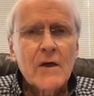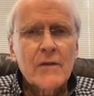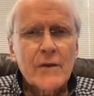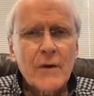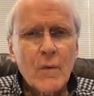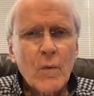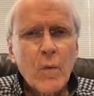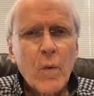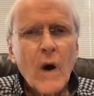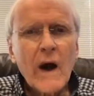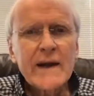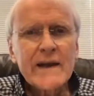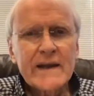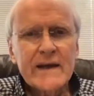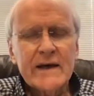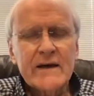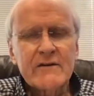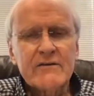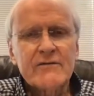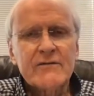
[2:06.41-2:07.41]
The what
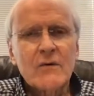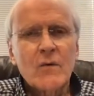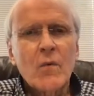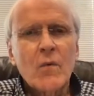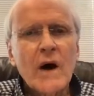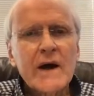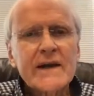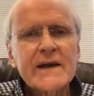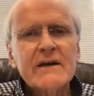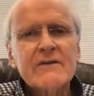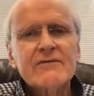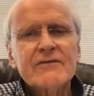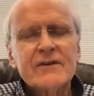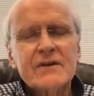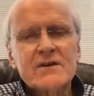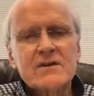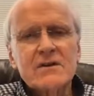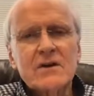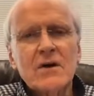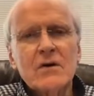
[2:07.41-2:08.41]
if? What if
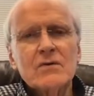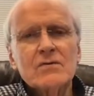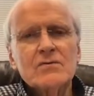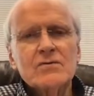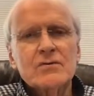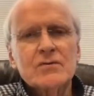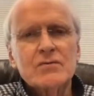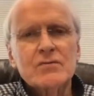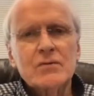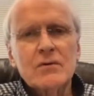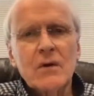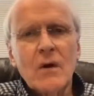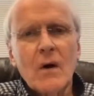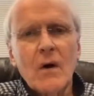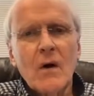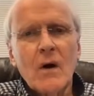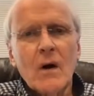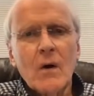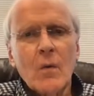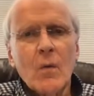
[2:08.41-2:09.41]
this goes too
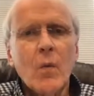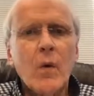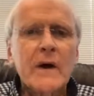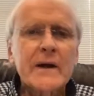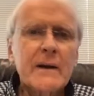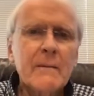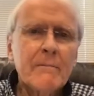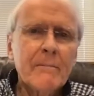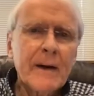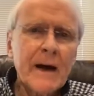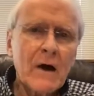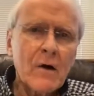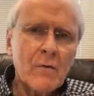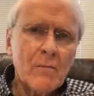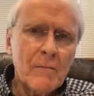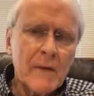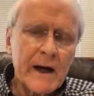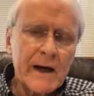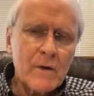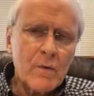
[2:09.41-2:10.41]
long? What
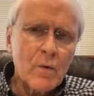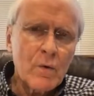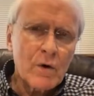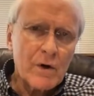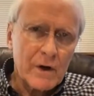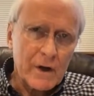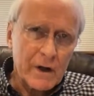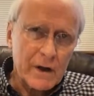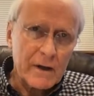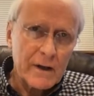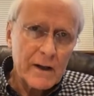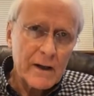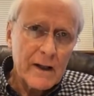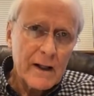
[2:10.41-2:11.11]
about my work?